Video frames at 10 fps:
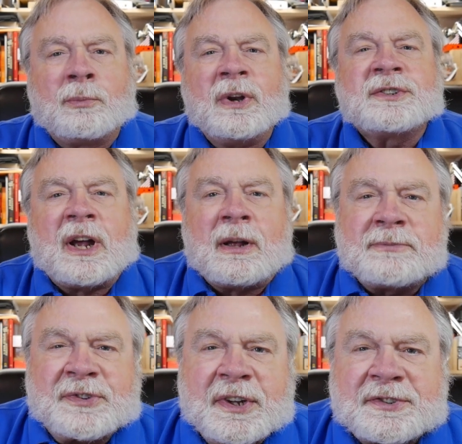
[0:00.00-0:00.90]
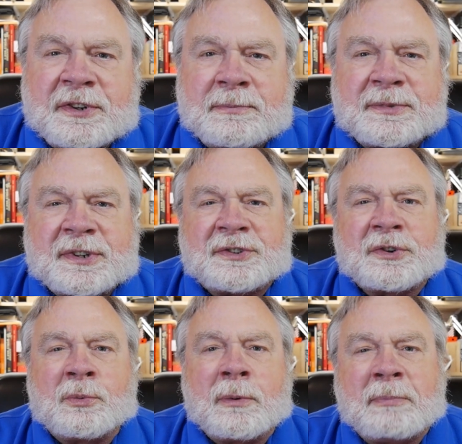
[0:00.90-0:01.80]
BridgeCom Systems is
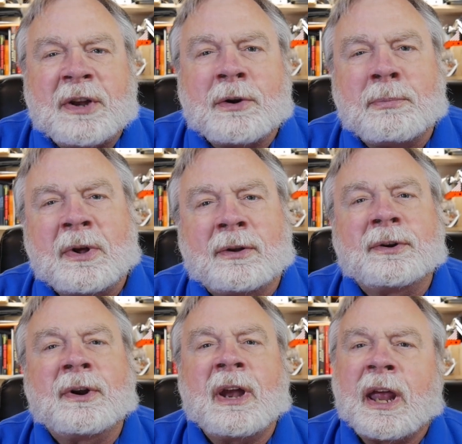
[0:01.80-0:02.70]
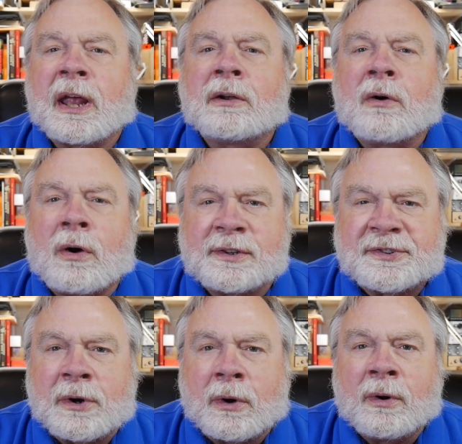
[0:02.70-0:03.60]
a repeater builder and
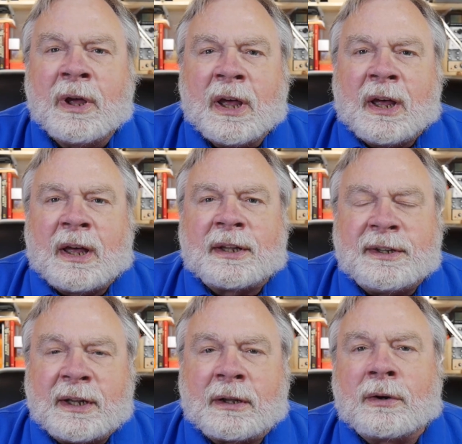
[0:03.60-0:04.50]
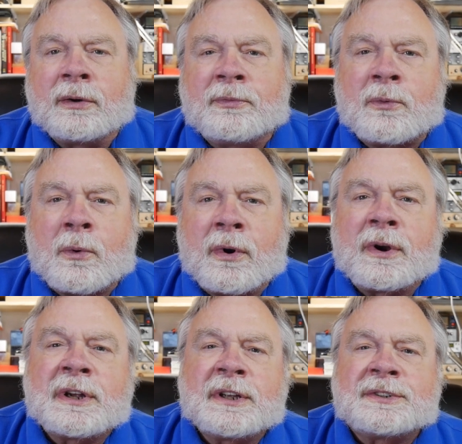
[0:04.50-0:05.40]
also a dealer
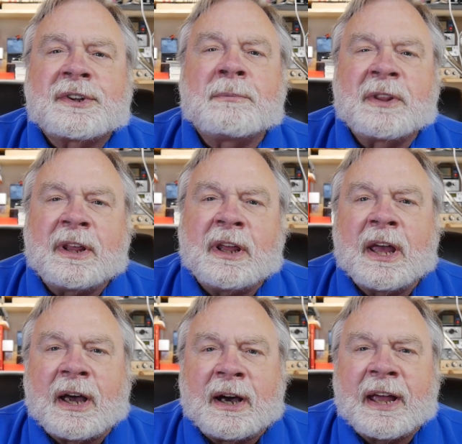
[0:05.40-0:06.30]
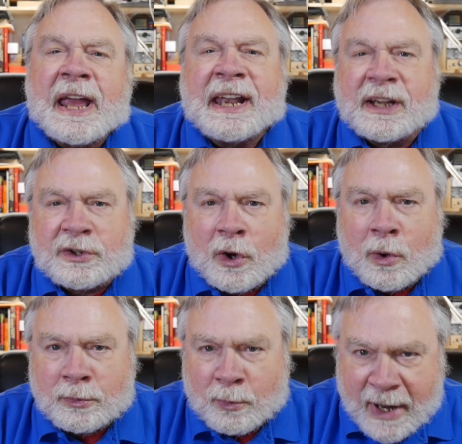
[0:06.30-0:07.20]
for some of the uh,
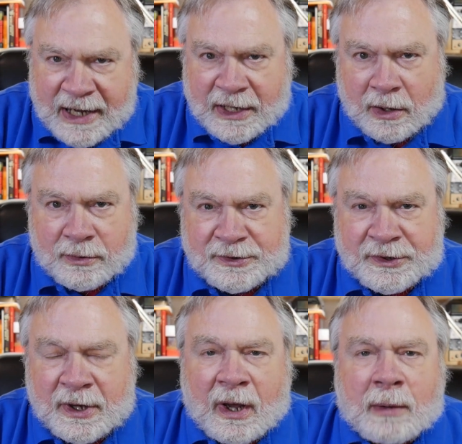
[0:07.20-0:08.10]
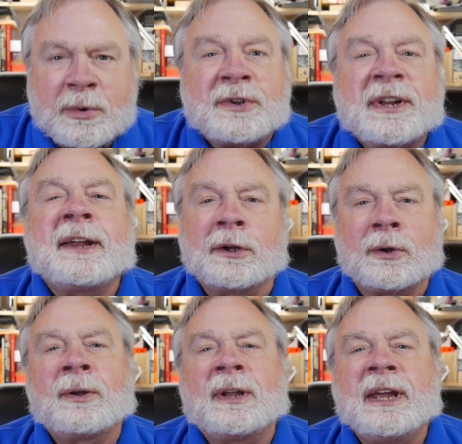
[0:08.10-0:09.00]
Anytone radios,
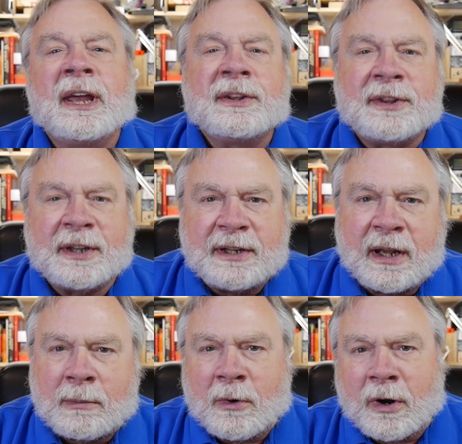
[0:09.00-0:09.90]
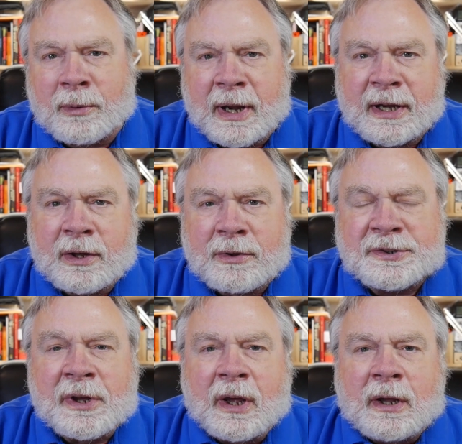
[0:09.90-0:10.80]
particularly the DMR
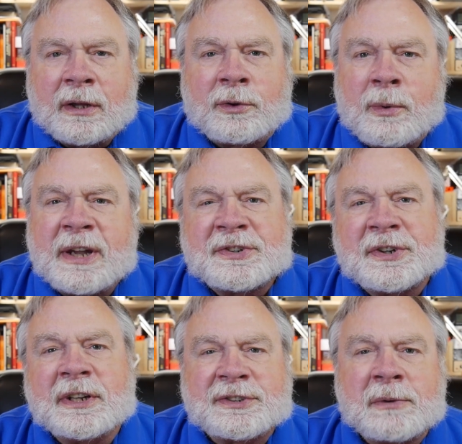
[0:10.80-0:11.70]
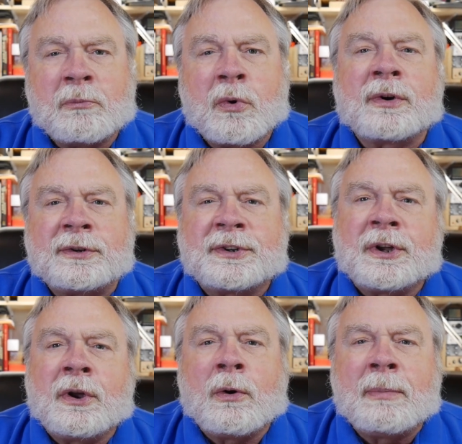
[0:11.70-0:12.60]
radios. The reason it's important
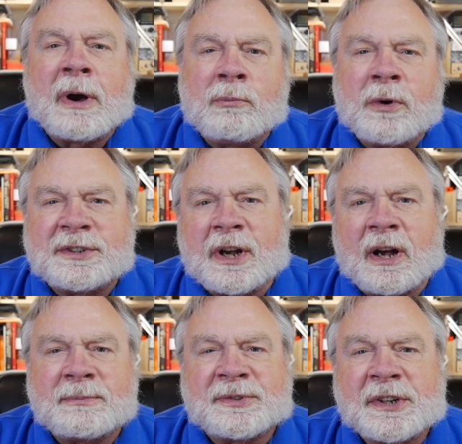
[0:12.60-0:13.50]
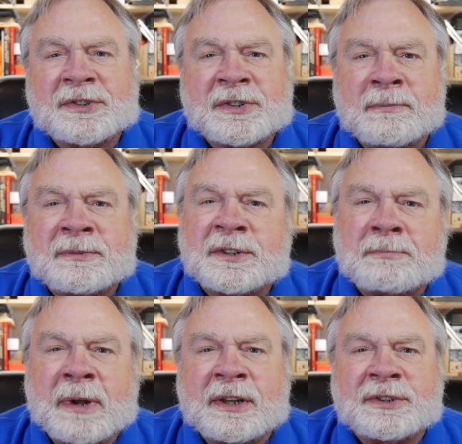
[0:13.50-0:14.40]
to know about BridgeCom Systems is
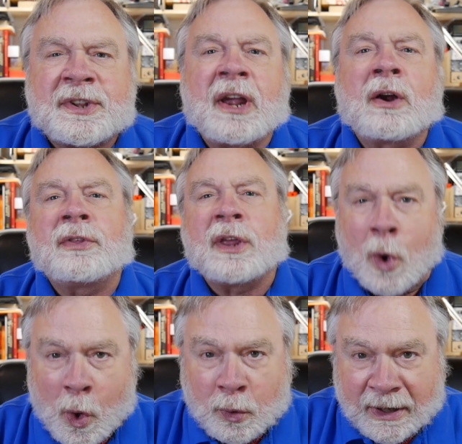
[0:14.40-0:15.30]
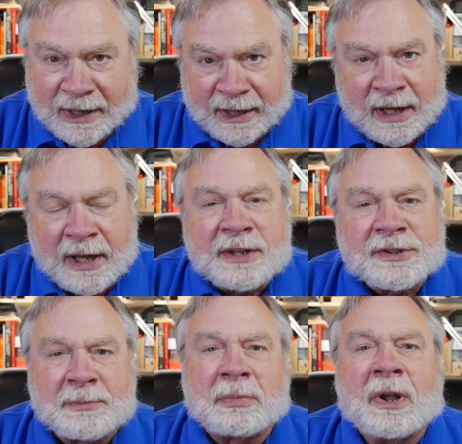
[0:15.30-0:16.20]
because they are the only
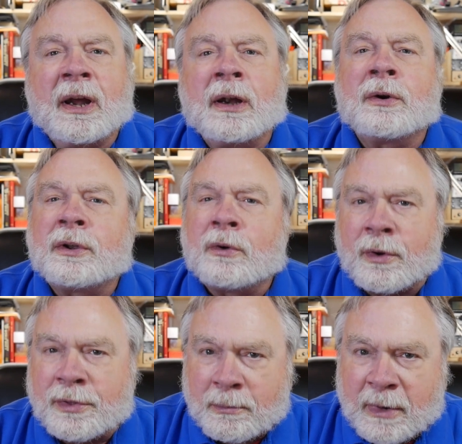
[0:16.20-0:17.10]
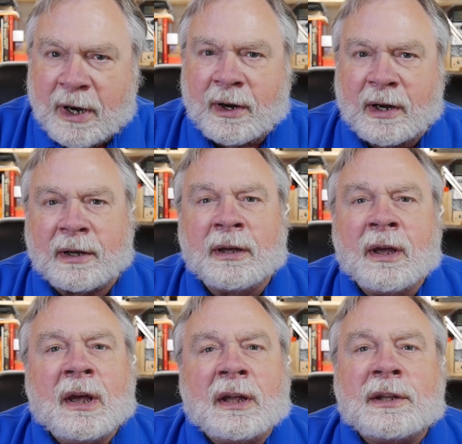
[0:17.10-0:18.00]
supplier in North America
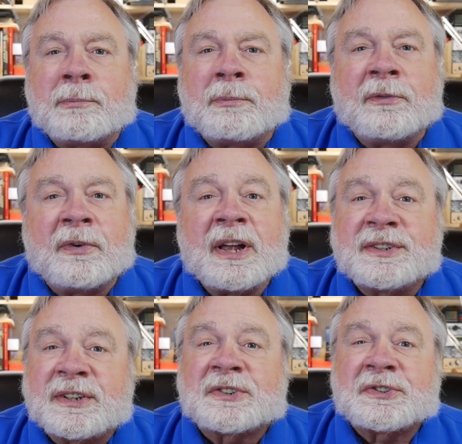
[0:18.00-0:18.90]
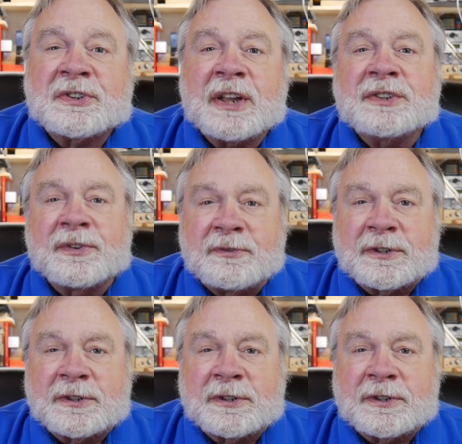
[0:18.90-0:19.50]
that provides extensive